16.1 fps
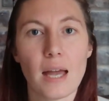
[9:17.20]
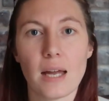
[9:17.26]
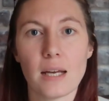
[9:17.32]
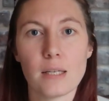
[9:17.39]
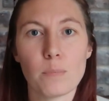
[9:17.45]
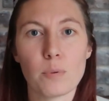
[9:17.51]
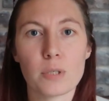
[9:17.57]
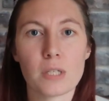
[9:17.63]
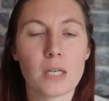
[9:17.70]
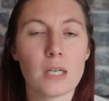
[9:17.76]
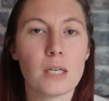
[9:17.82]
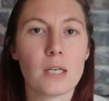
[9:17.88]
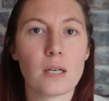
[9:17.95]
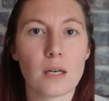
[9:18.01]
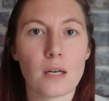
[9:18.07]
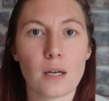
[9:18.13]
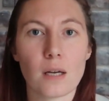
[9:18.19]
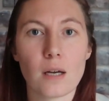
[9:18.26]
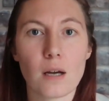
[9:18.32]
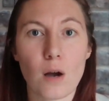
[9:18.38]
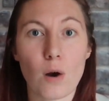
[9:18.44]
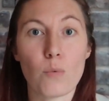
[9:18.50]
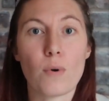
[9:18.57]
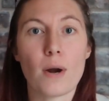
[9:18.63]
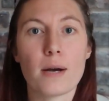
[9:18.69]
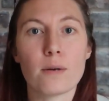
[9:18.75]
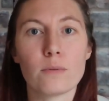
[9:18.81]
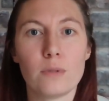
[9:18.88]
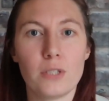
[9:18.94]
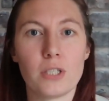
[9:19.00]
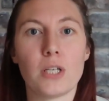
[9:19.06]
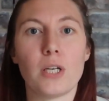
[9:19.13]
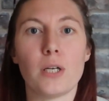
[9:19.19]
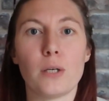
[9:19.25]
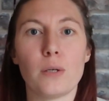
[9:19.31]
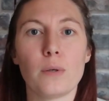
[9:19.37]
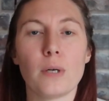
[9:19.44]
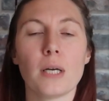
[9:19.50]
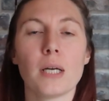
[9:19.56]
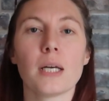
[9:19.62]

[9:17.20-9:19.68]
anybody around you,